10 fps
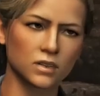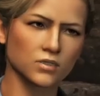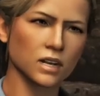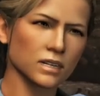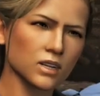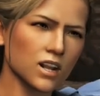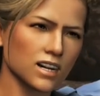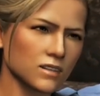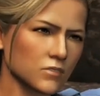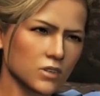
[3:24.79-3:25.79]
Those guys are
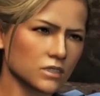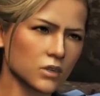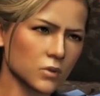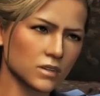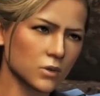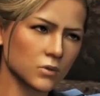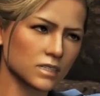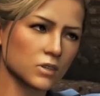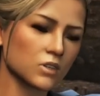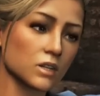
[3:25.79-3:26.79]
not here for historical
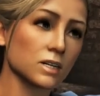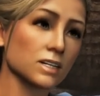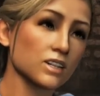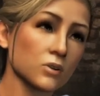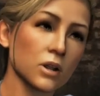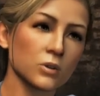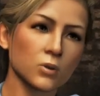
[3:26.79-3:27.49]
research, and neither are